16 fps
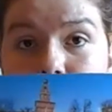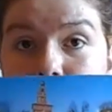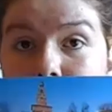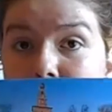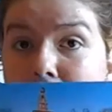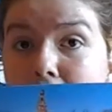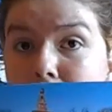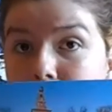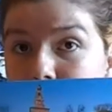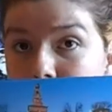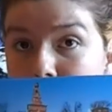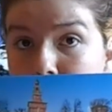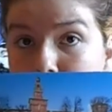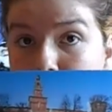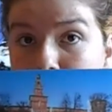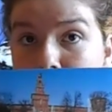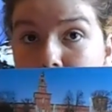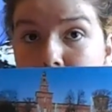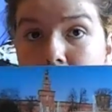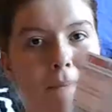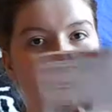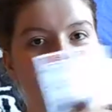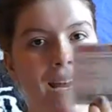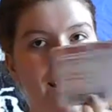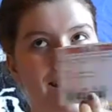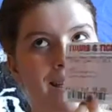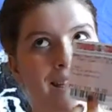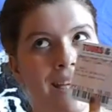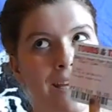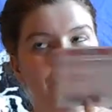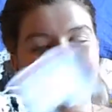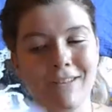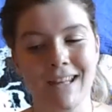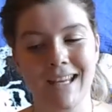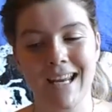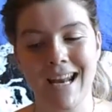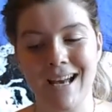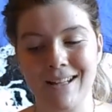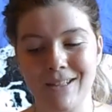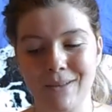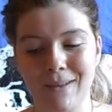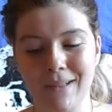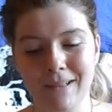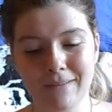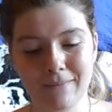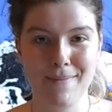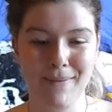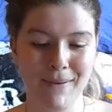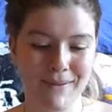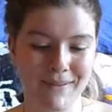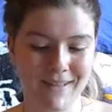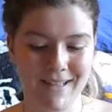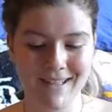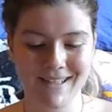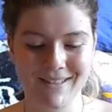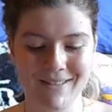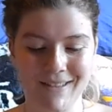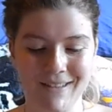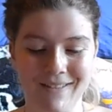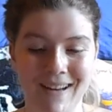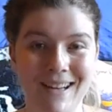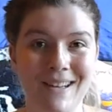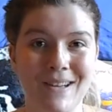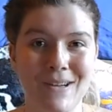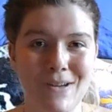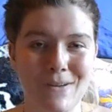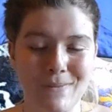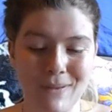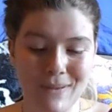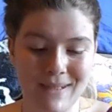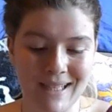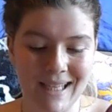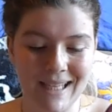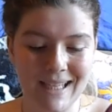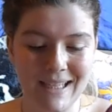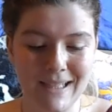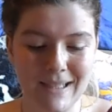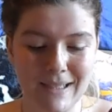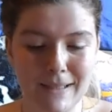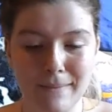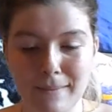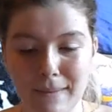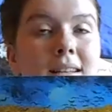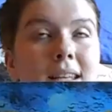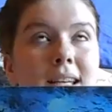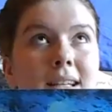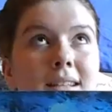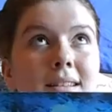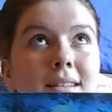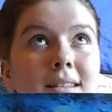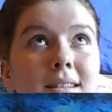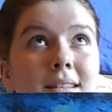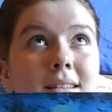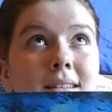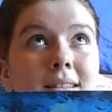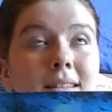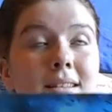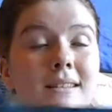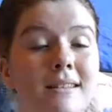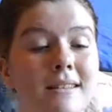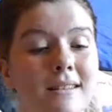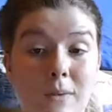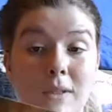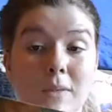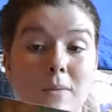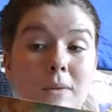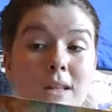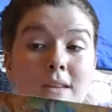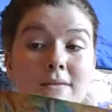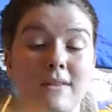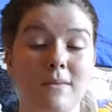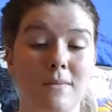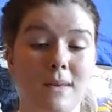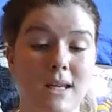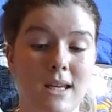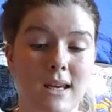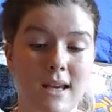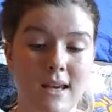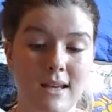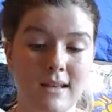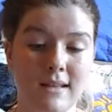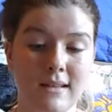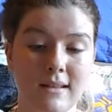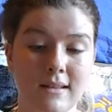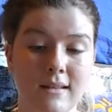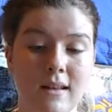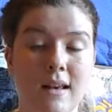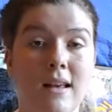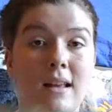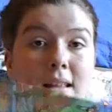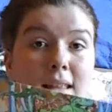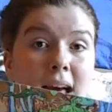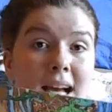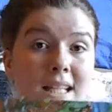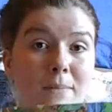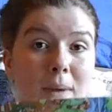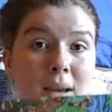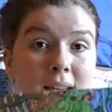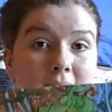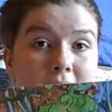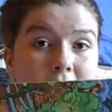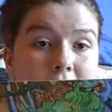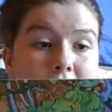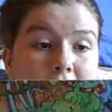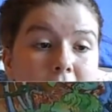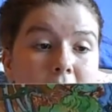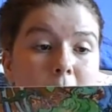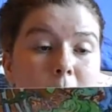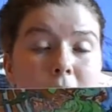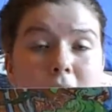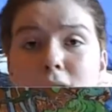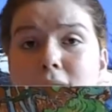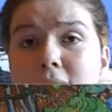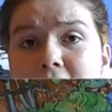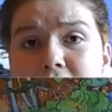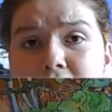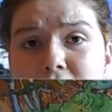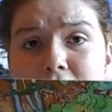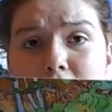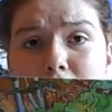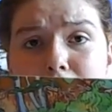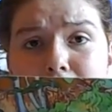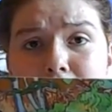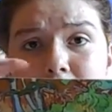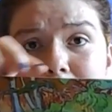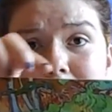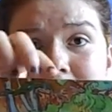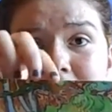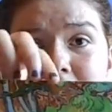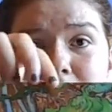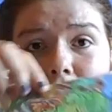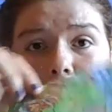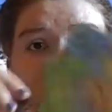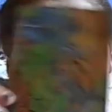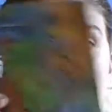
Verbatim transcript: from the outside. My ticket for the canal tour. Postcards from the Van Gogh Museum. What's believed to be his last painting, and they don't actually know if it should be this way